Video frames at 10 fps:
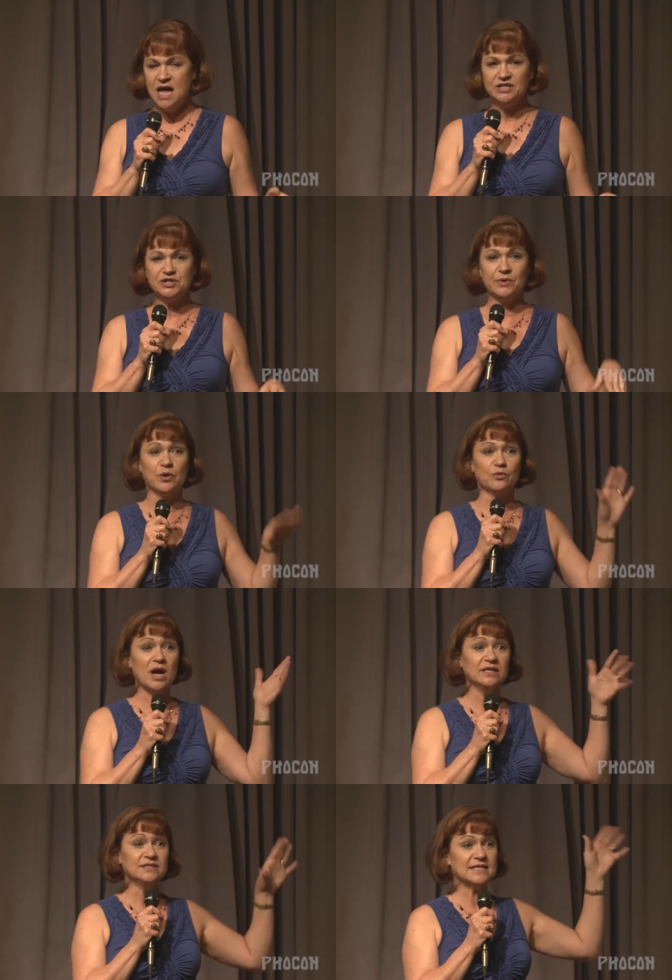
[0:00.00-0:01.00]
And so he
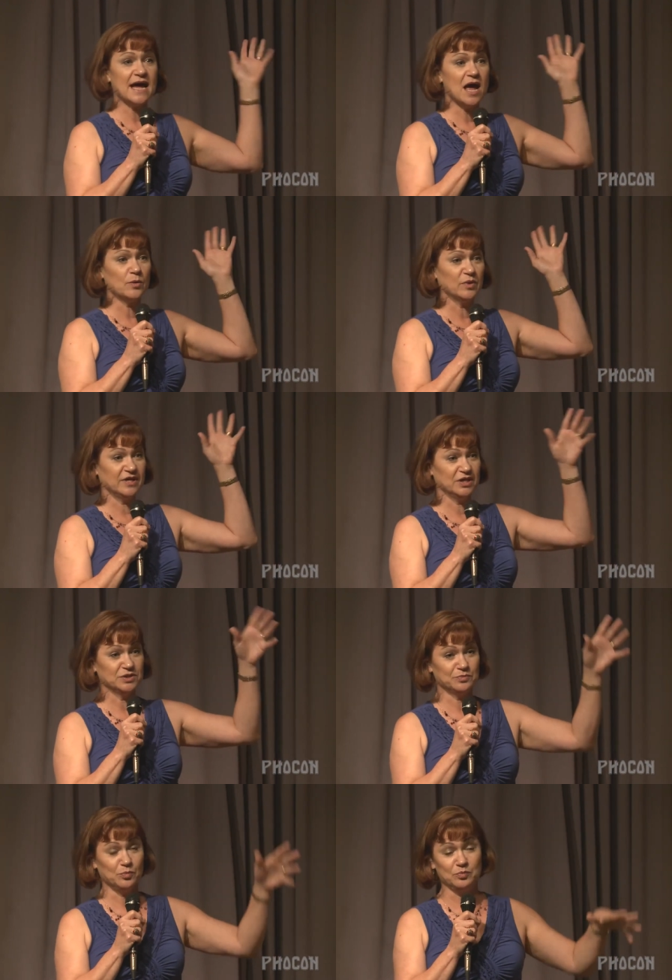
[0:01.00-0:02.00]
runs down with
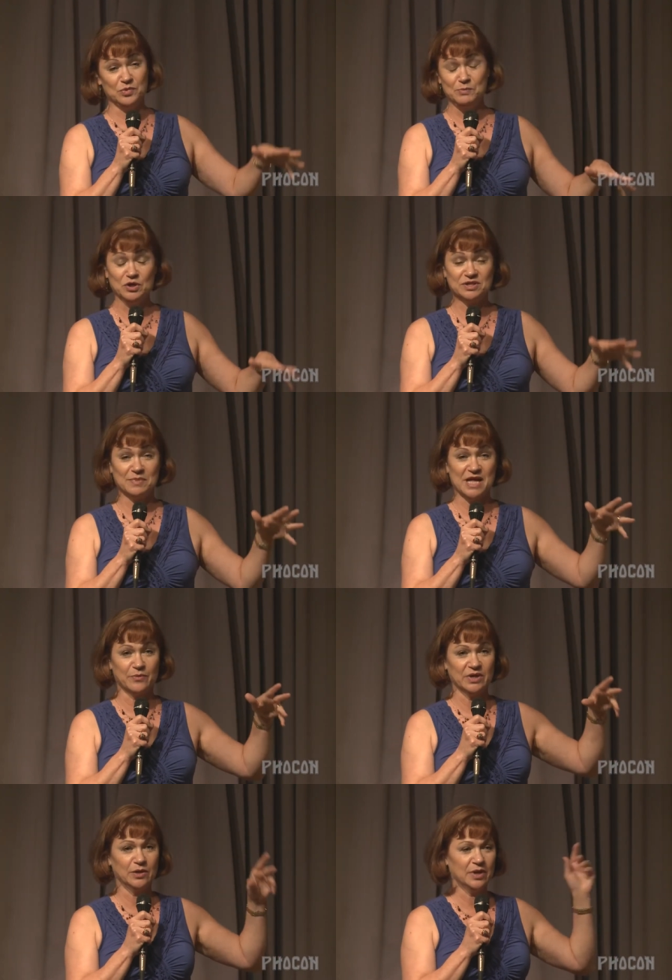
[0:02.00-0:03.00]
his music playing really,